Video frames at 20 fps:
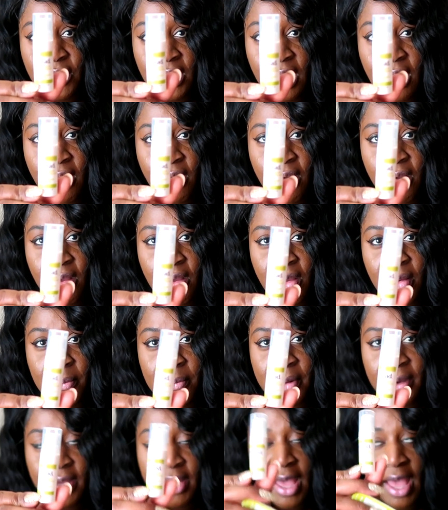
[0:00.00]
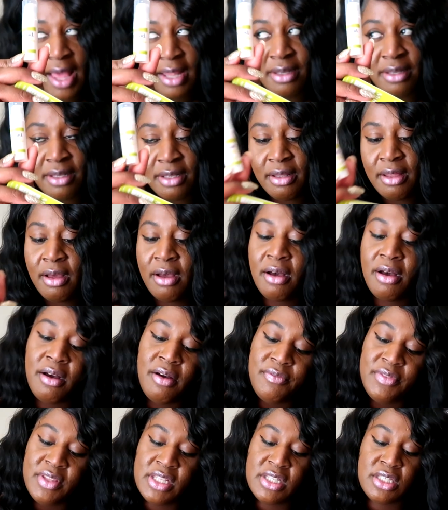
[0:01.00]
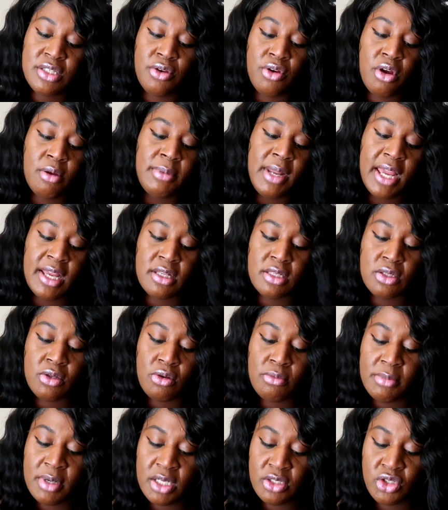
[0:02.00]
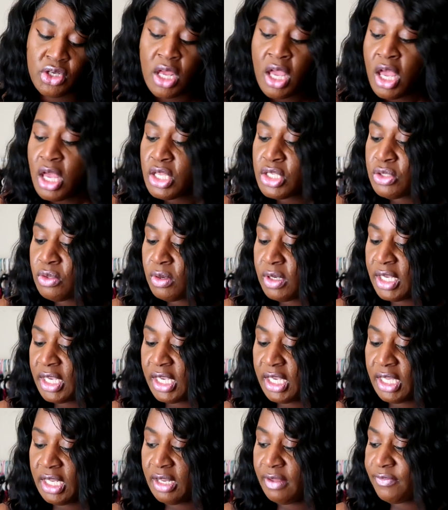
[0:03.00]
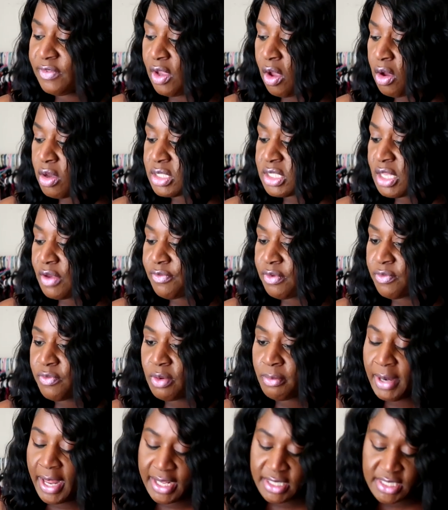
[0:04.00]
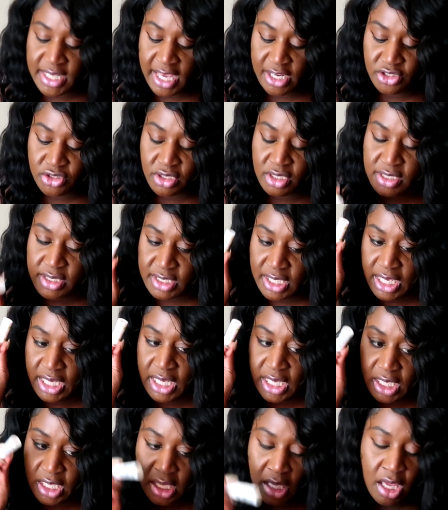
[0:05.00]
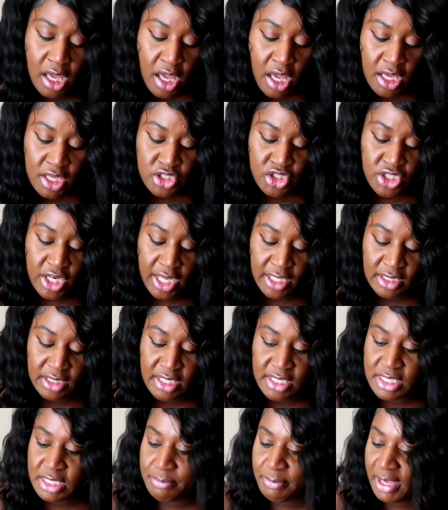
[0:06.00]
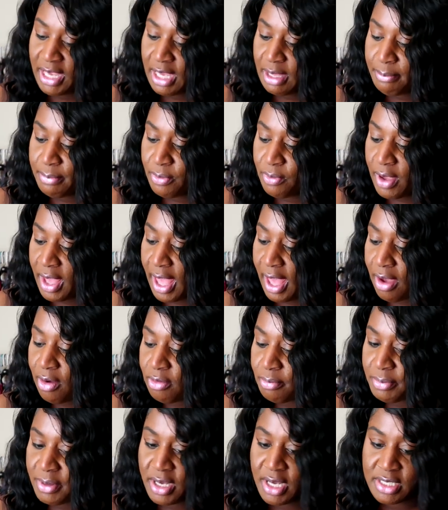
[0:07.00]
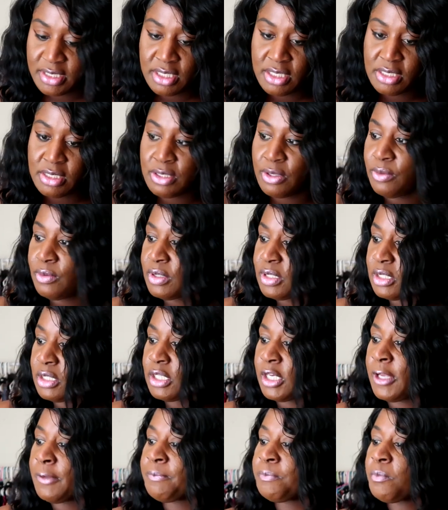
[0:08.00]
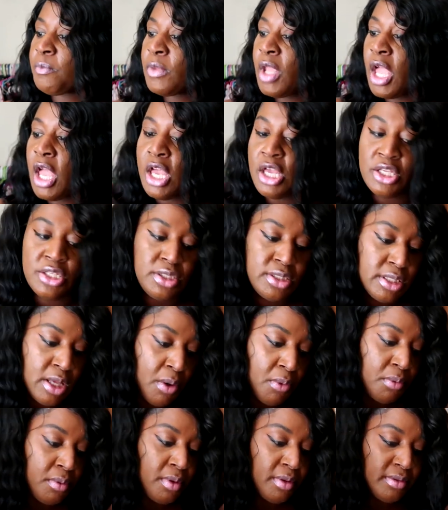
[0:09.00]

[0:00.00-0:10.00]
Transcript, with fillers: for y'all. But I love this serum like so much. So again, if y'all suffer from like textured skin, check this bad boy out because it's so good so